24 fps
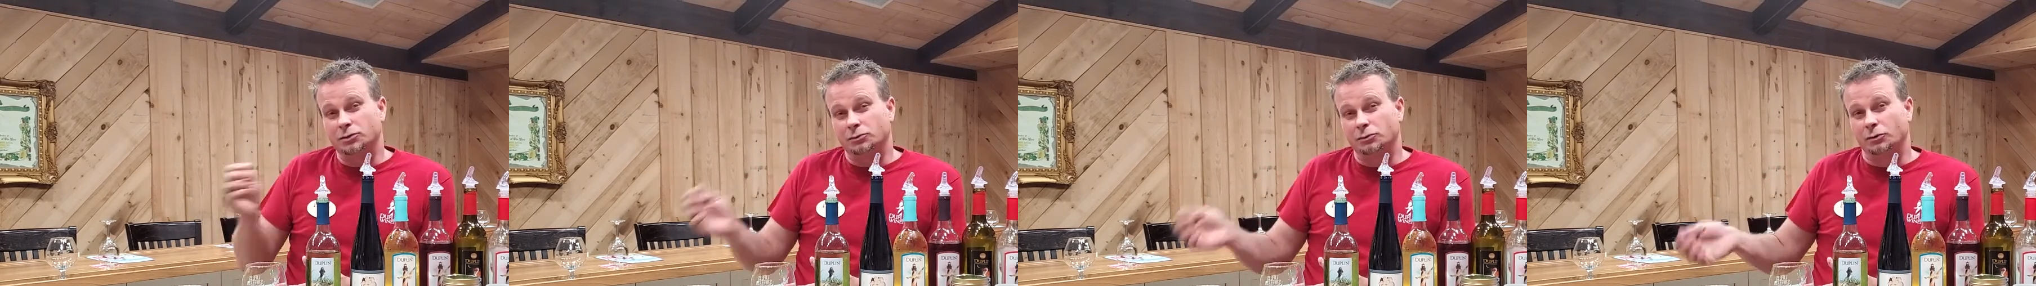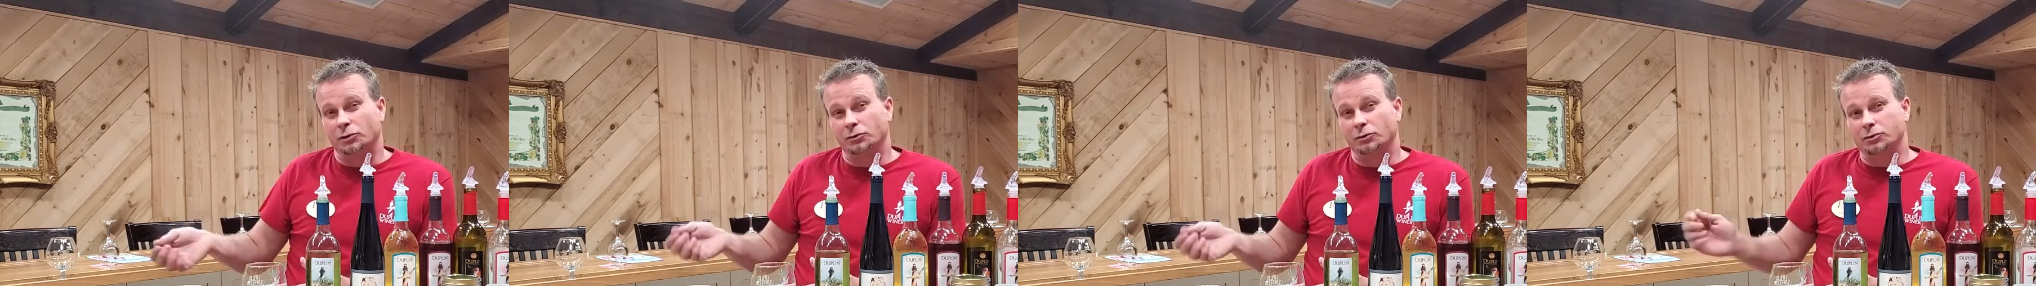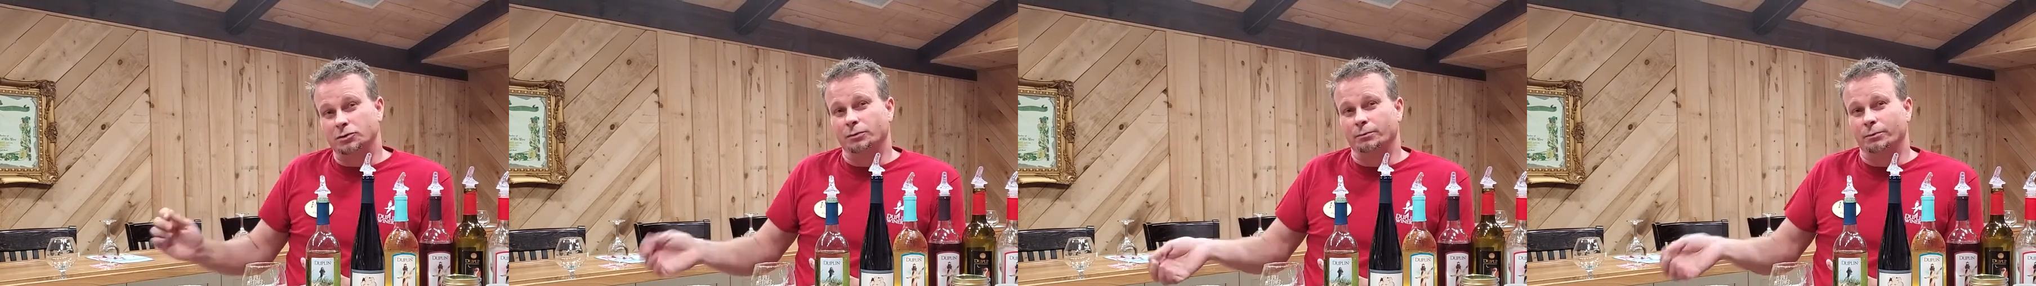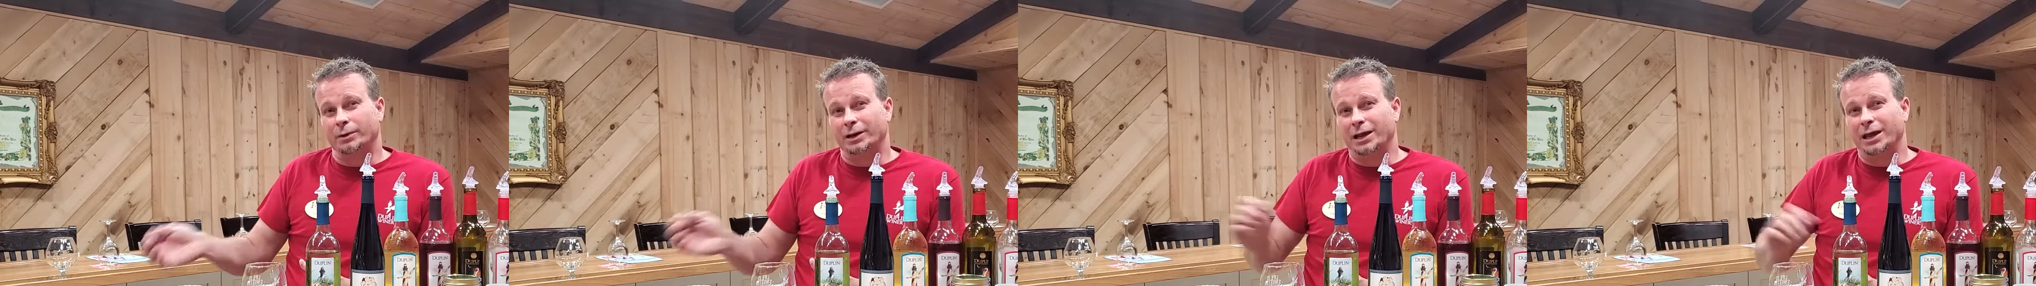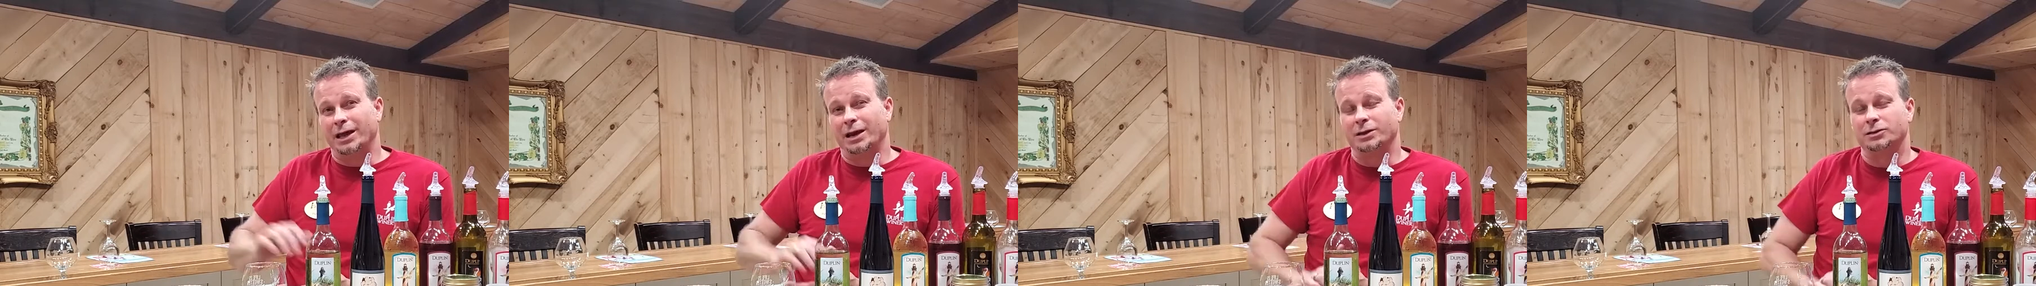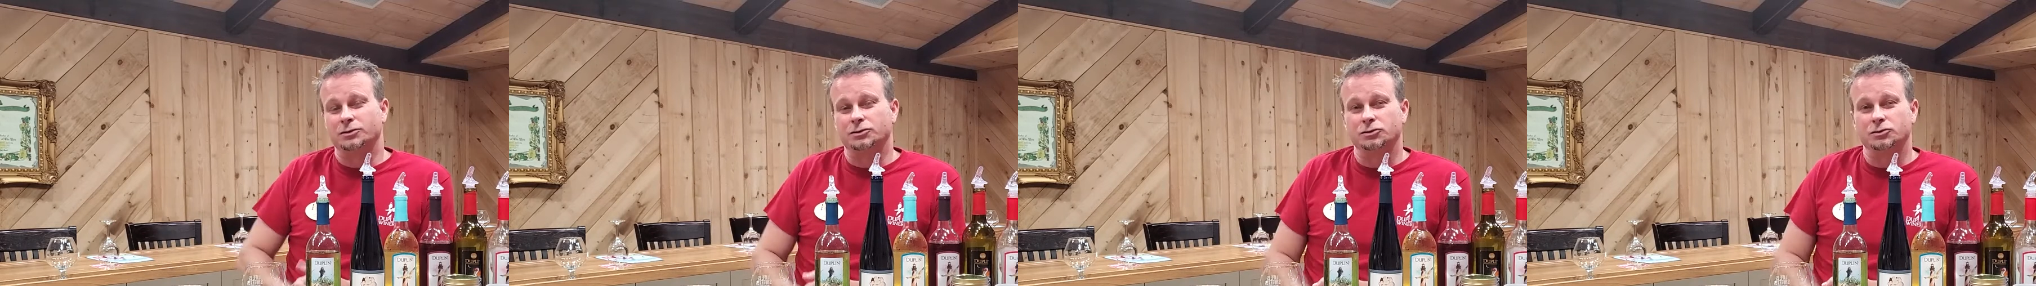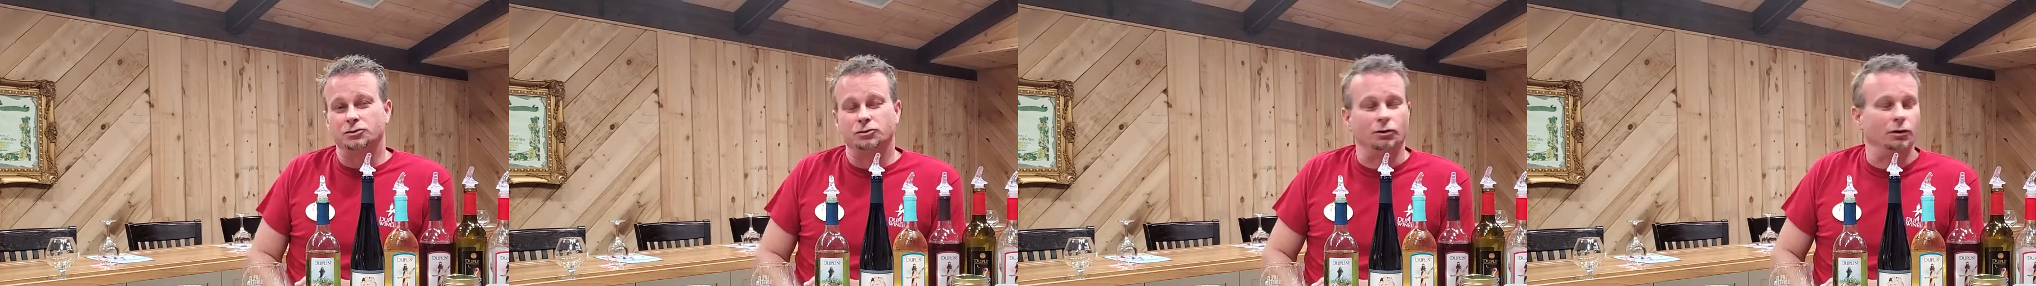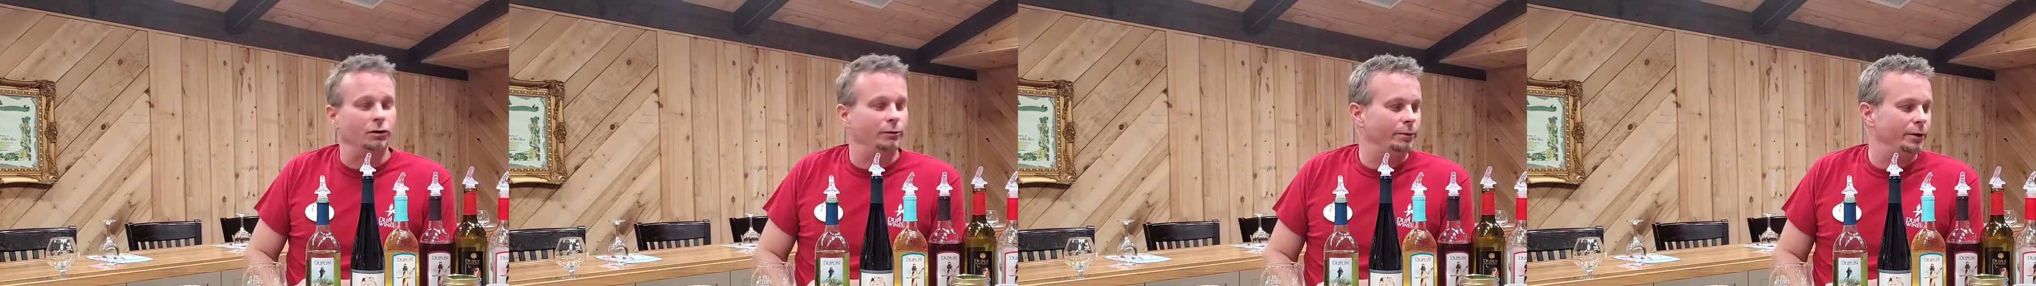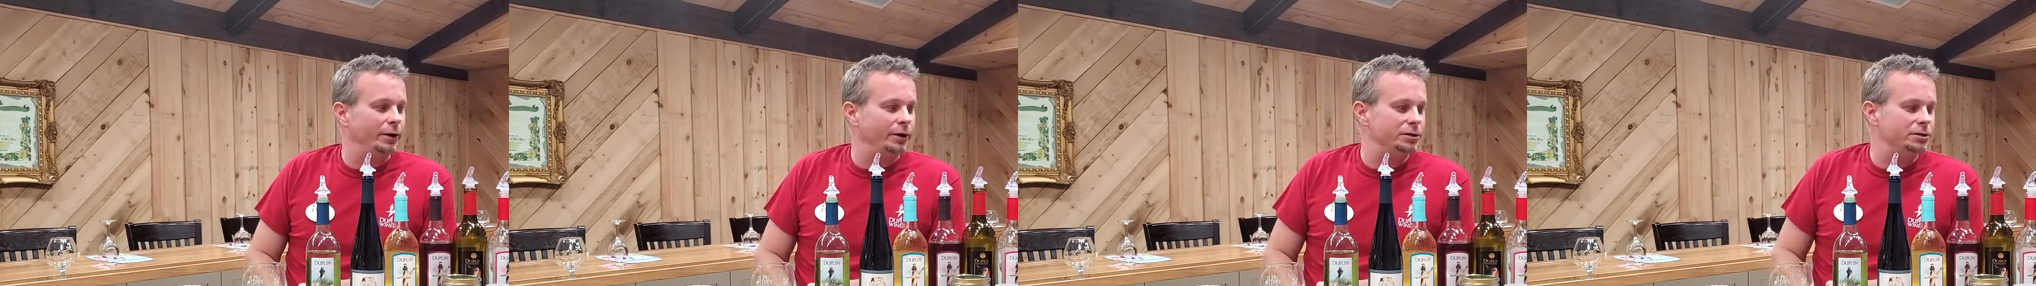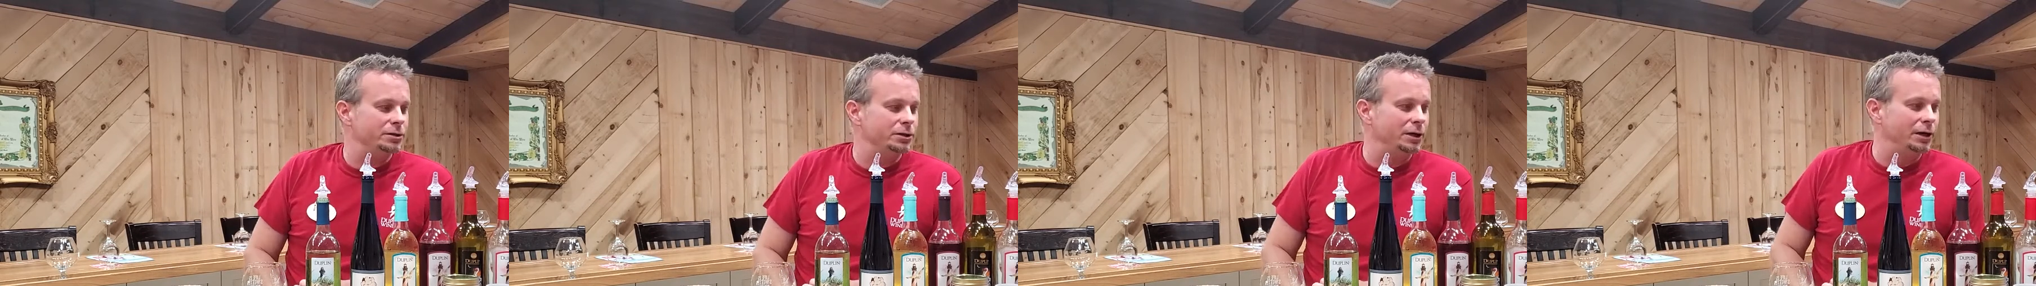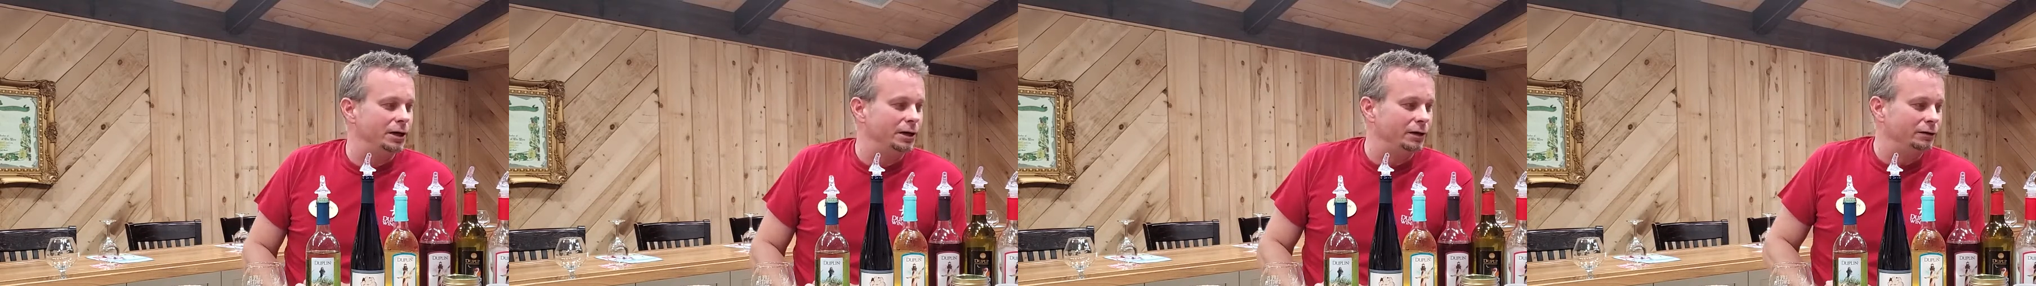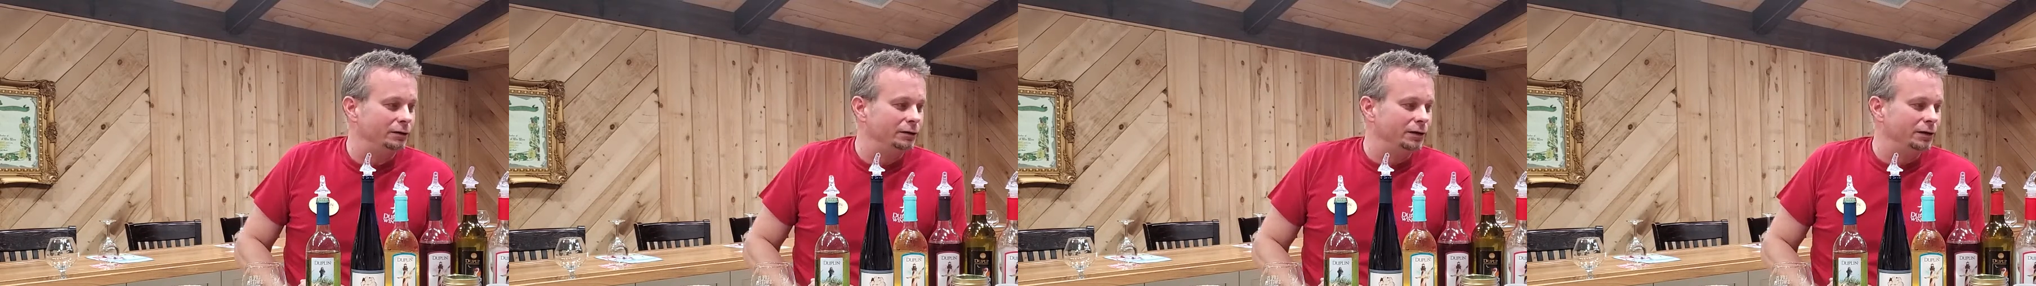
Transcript: throwing some bananas and strawberries in there.